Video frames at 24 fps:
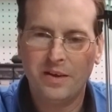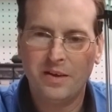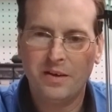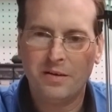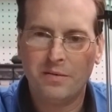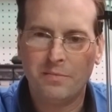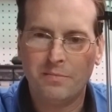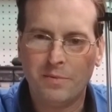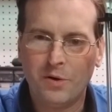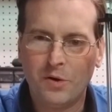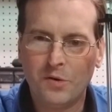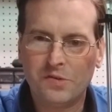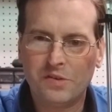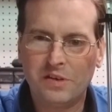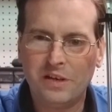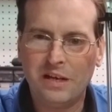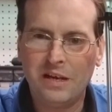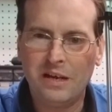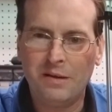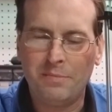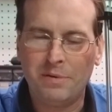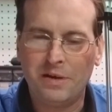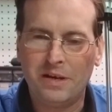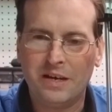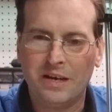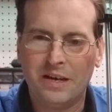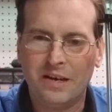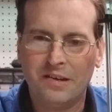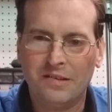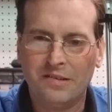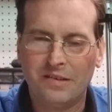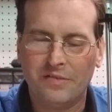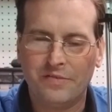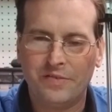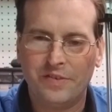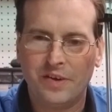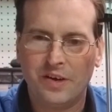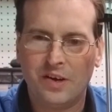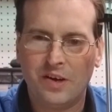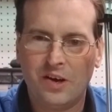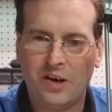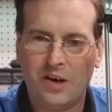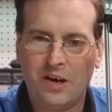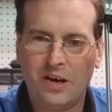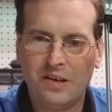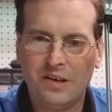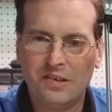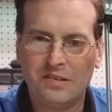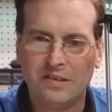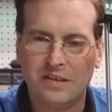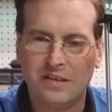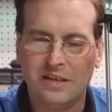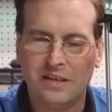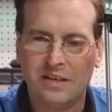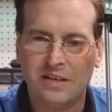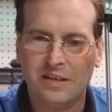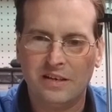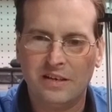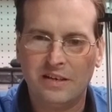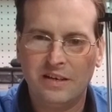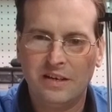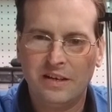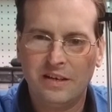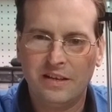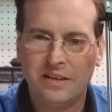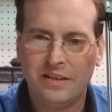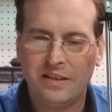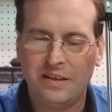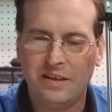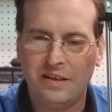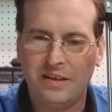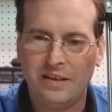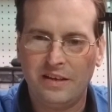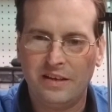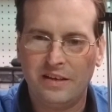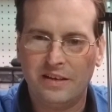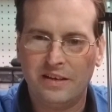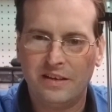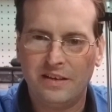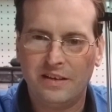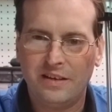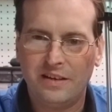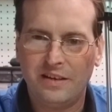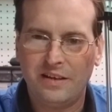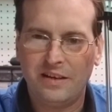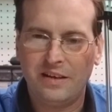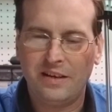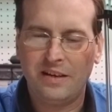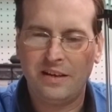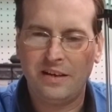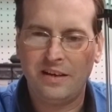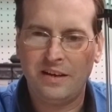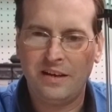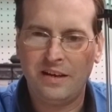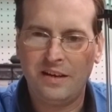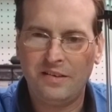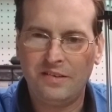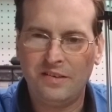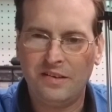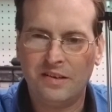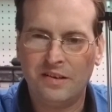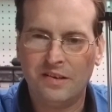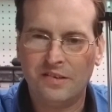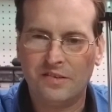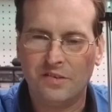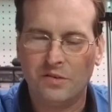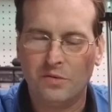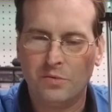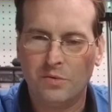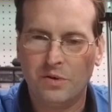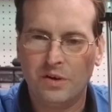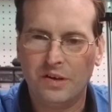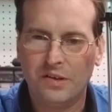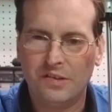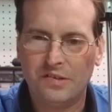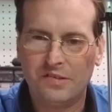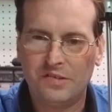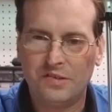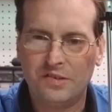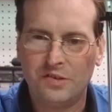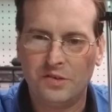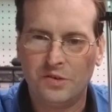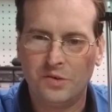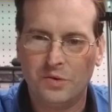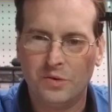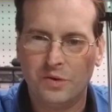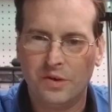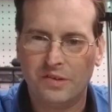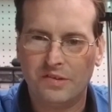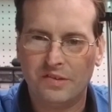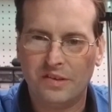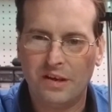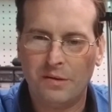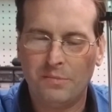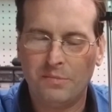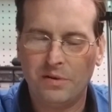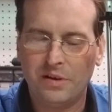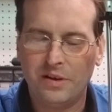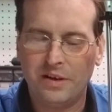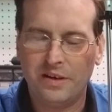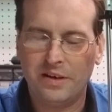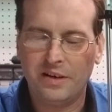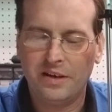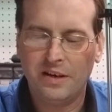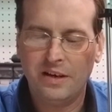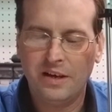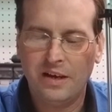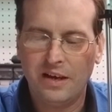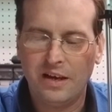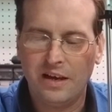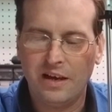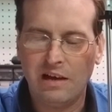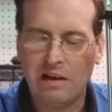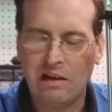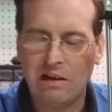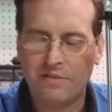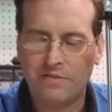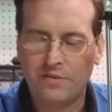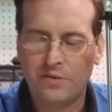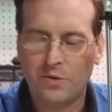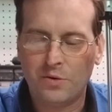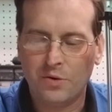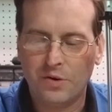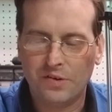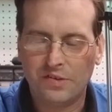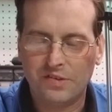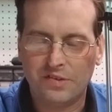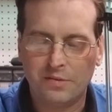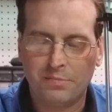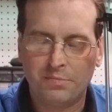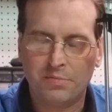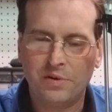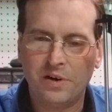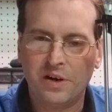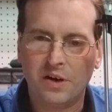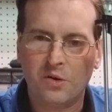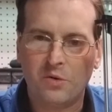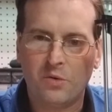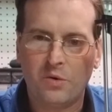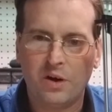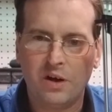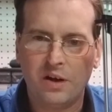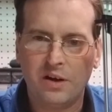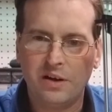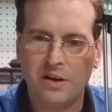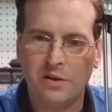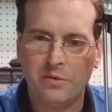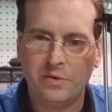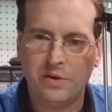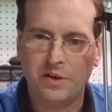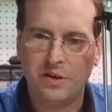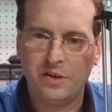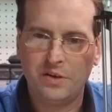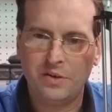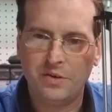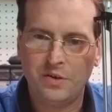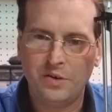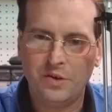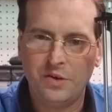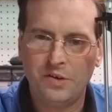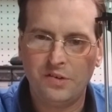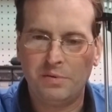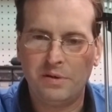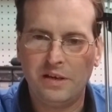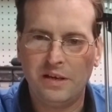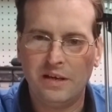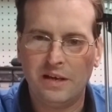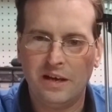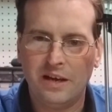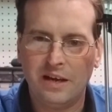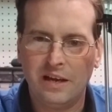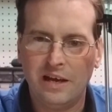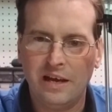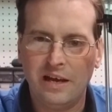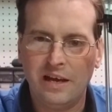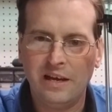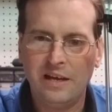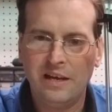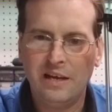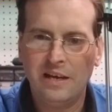Mostly because of the cost and the easiness it was to assemble it, and of course the print quality when you do use PLA.